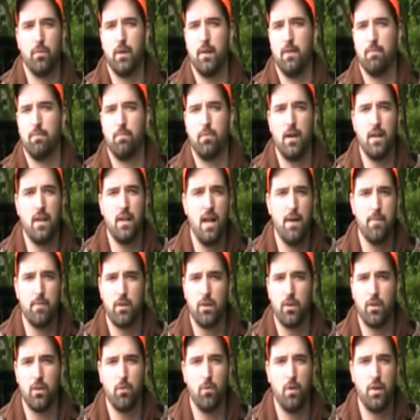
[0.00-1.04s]
Bring him
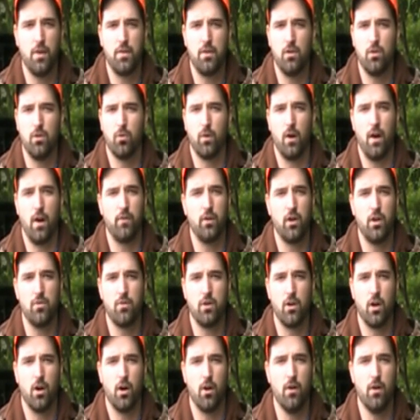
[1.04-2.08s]
or her with you wherever you
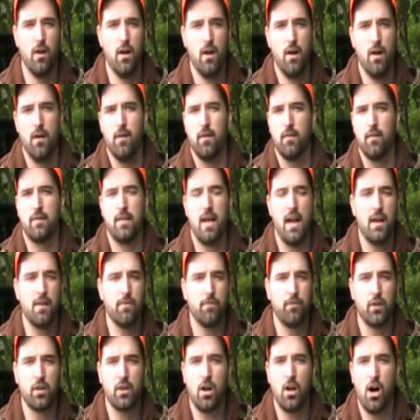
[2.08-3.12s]
go. Take
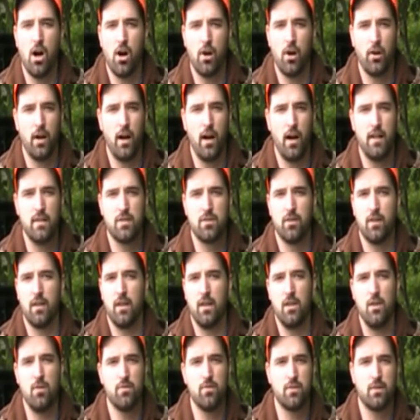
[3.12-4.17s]
him for car rides so they
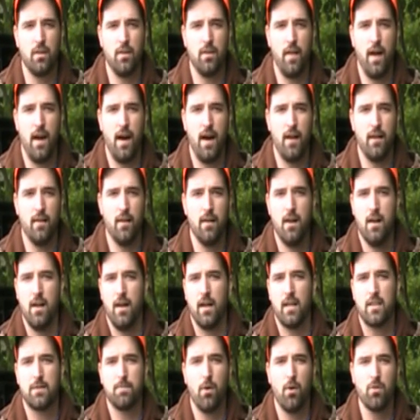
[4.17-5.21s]
get used to that.
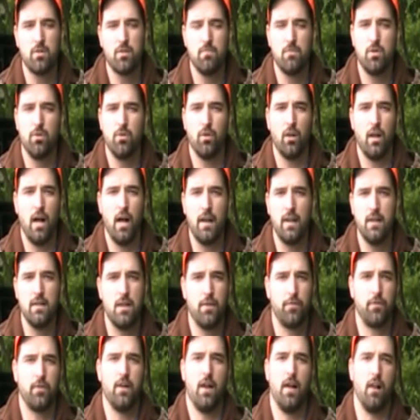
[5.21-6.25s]
Expose them to a lot of
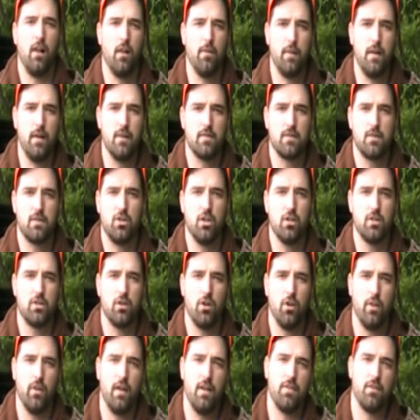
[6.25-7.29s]
different elements just
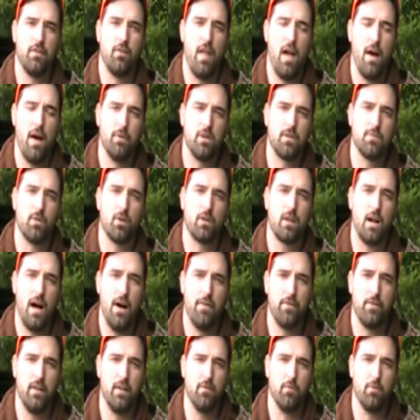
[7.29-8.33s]
so that they're that much more
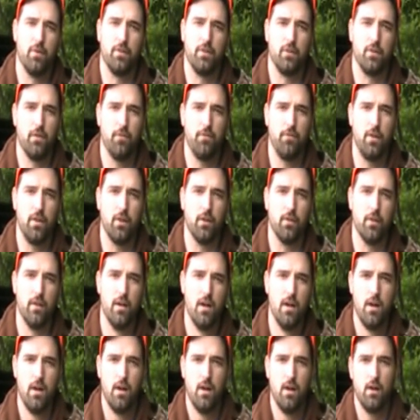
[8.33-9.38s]
confident when they're in the field.
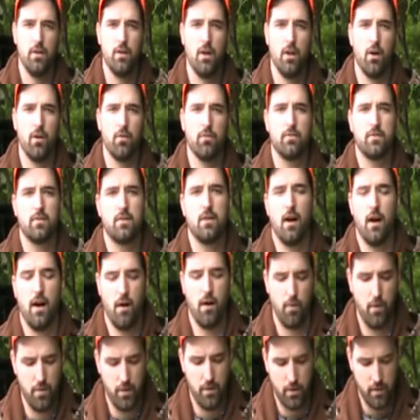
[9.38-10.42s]
You know,
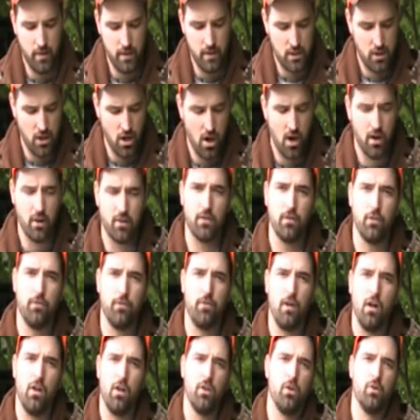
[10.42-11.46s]
when they're this young, they'll
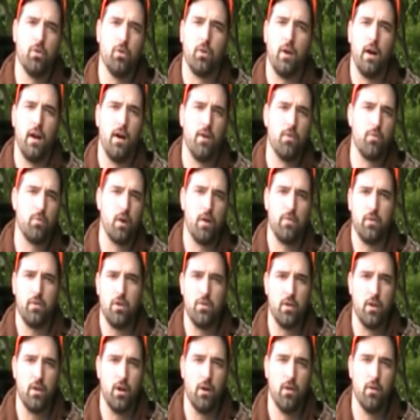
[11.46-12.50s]
follow you around wherever
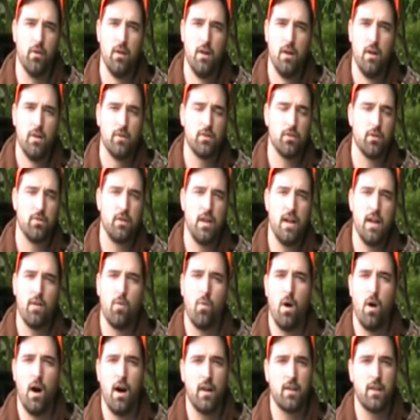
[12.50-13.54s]
you go. So take
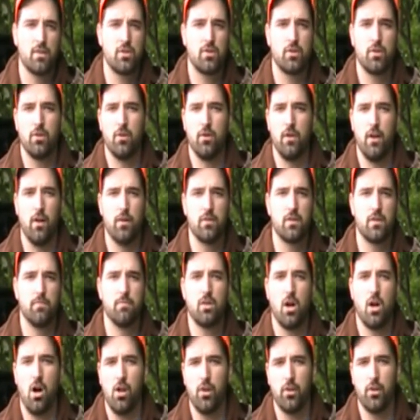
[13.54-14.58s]
walks through, you know, some
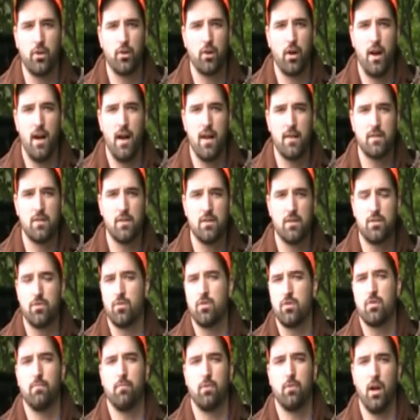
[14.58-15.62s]
taller grasses,
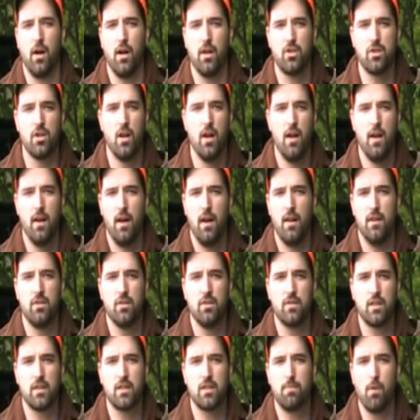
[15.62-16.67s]
through some brush, and
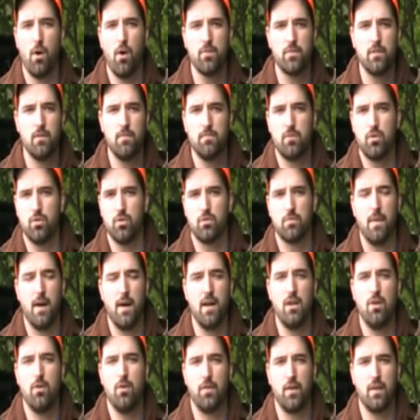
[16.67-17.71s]
just expose them to as
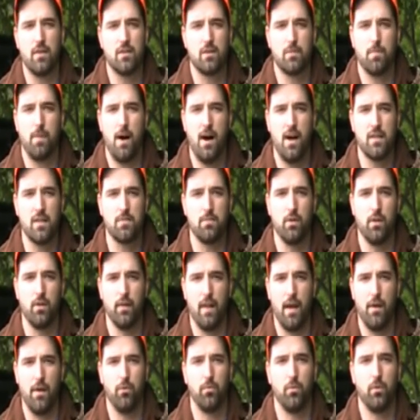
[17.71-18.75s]
many new things as possible,
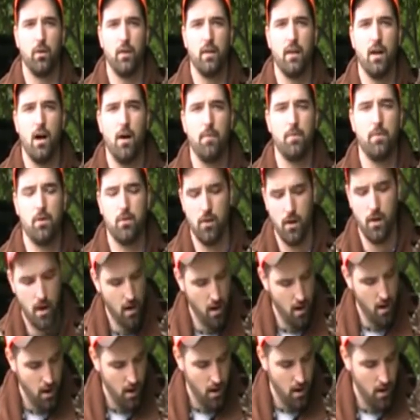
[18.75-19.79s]
and that will really help you
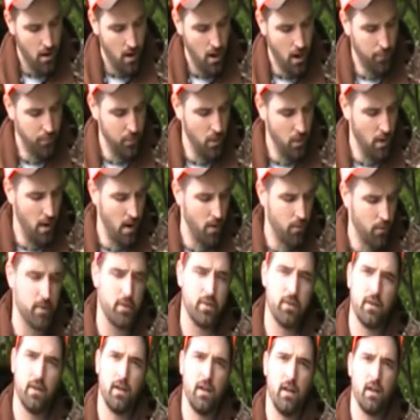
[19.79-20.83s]
out
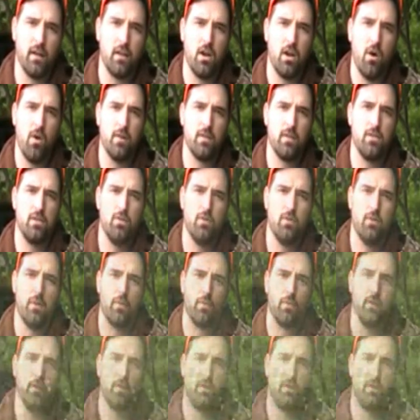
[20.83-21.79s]
when you're going to do the real